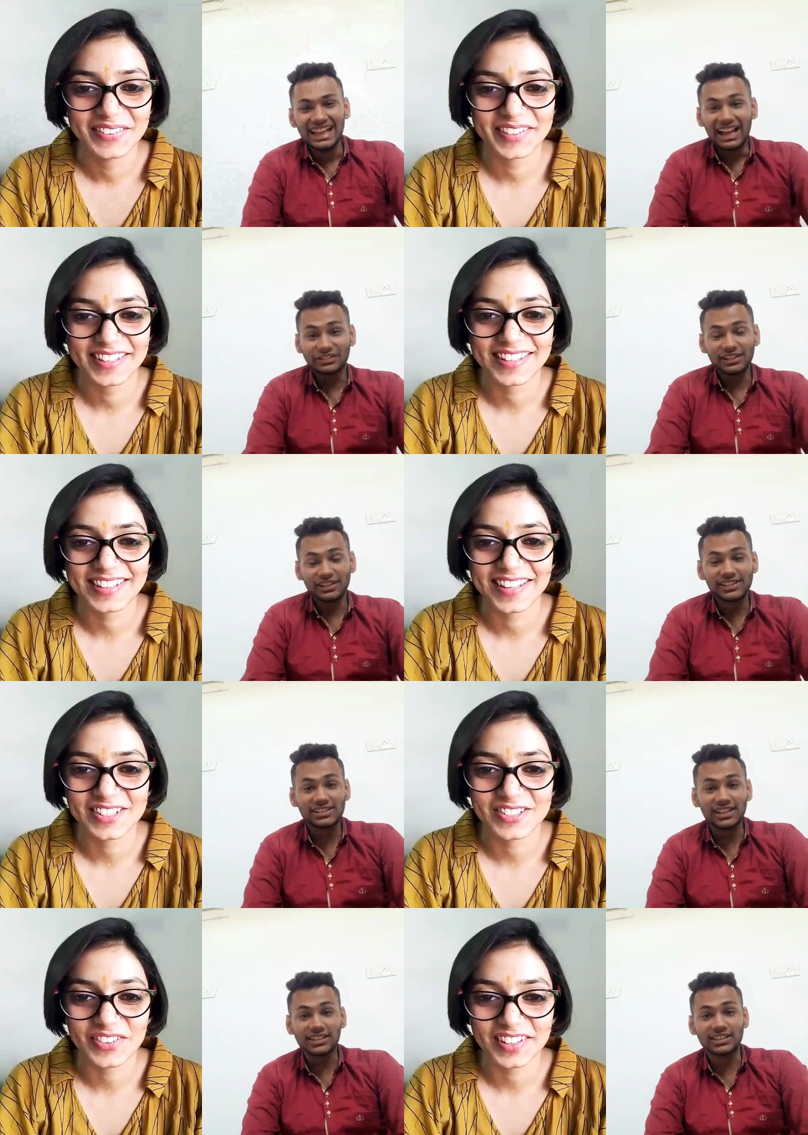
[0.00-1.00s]
Speaker 1: Actually, it's
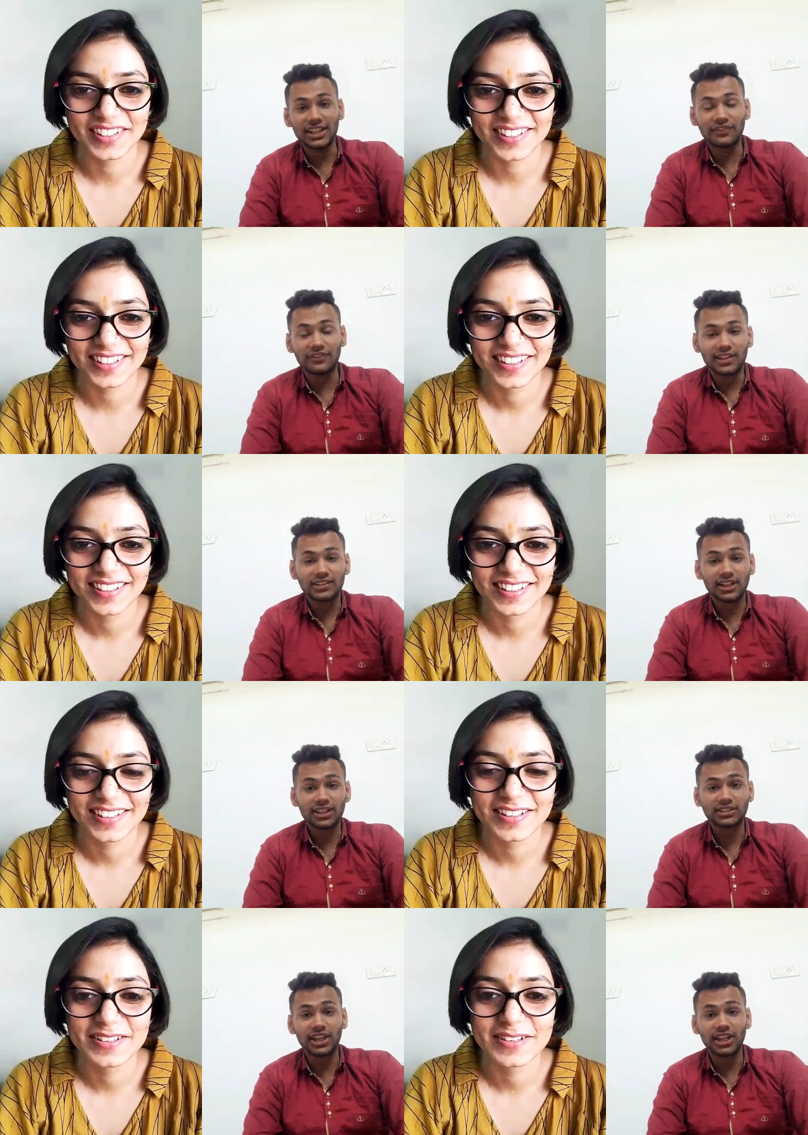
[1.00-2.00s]
the
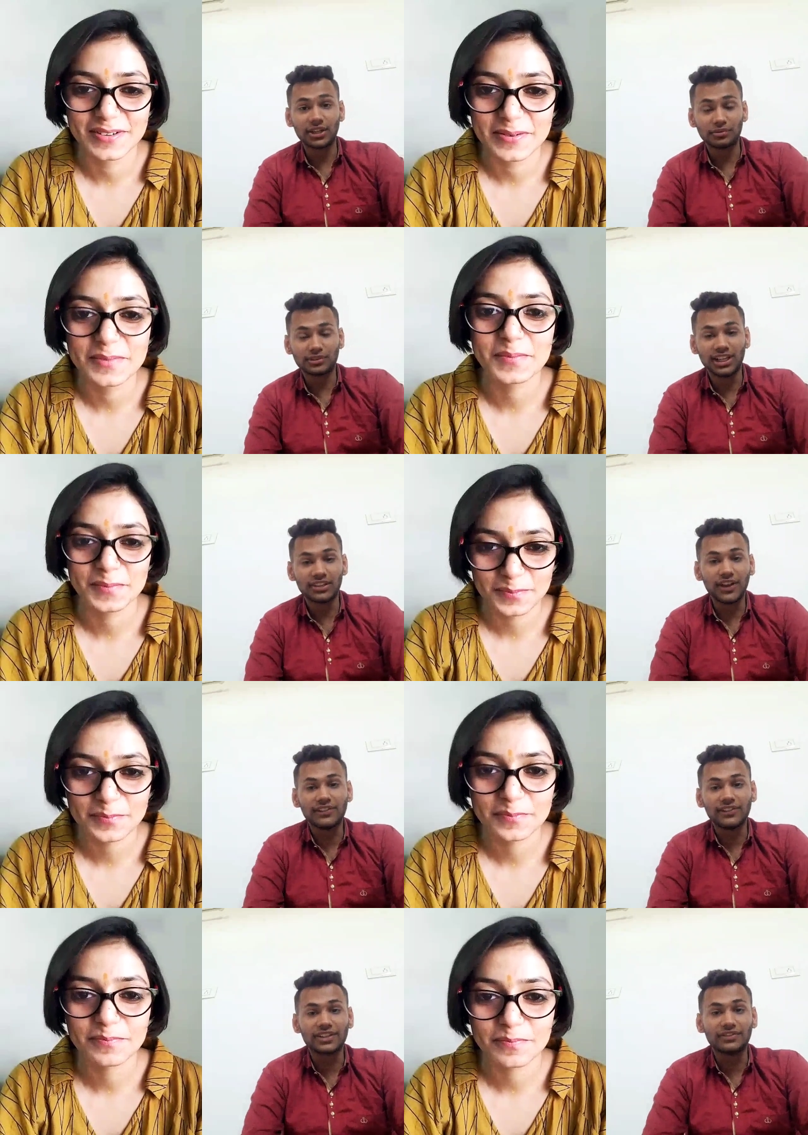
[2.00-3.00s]
33 to
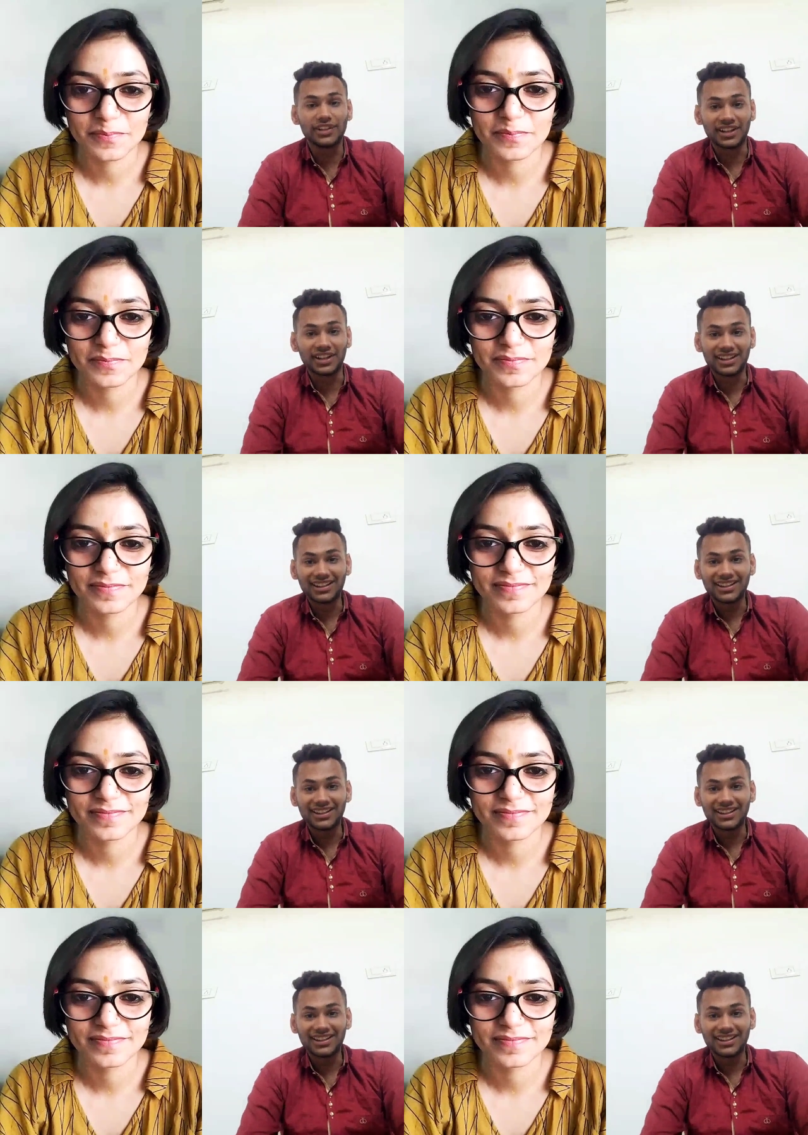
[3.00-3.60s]
35 letter word.